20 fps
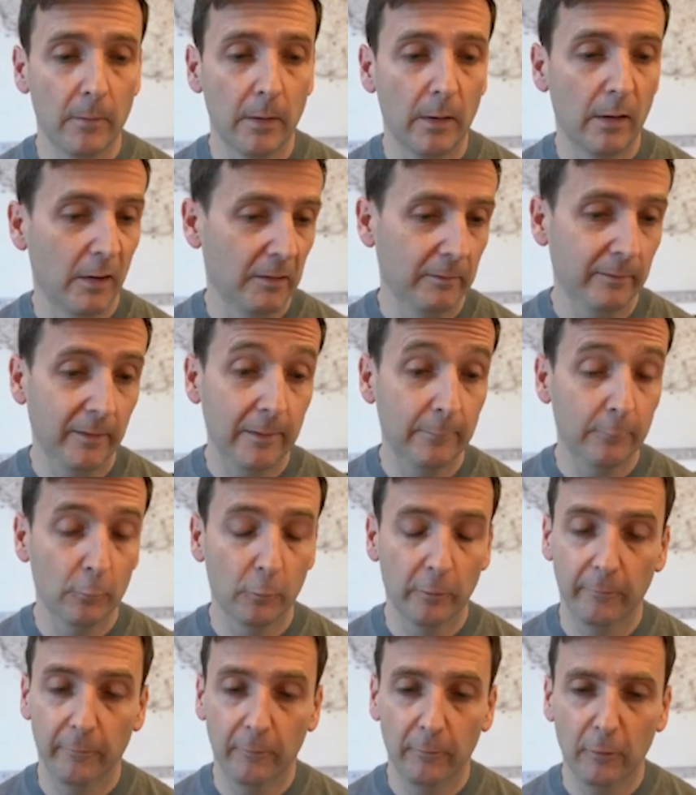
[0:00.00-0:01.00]
Default is
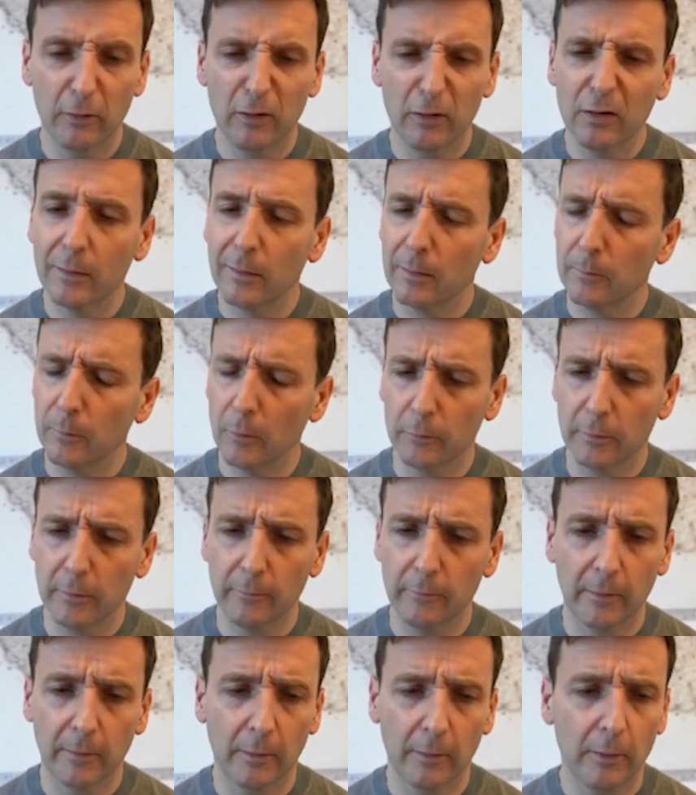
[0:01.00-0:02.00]
2. I'm not using a
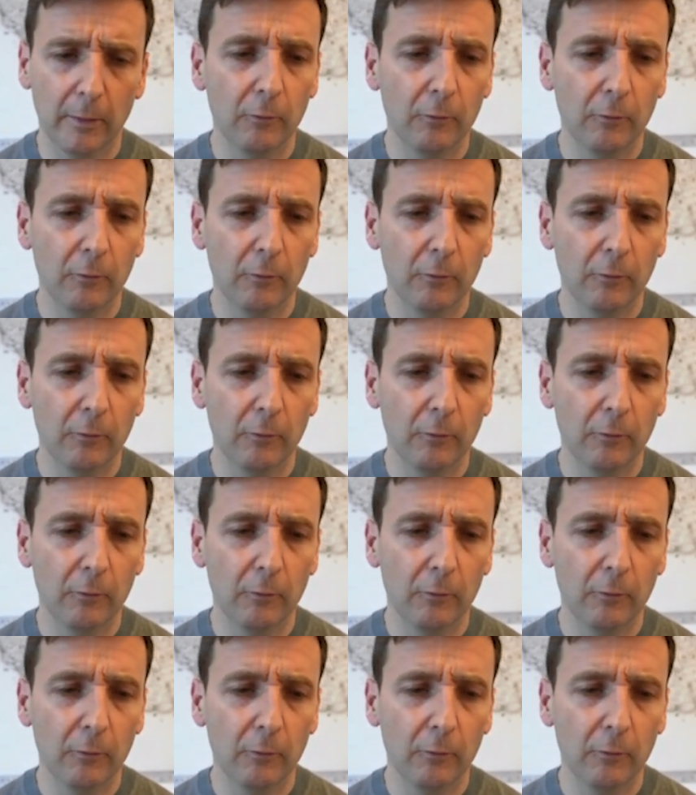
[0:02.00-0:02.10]
huge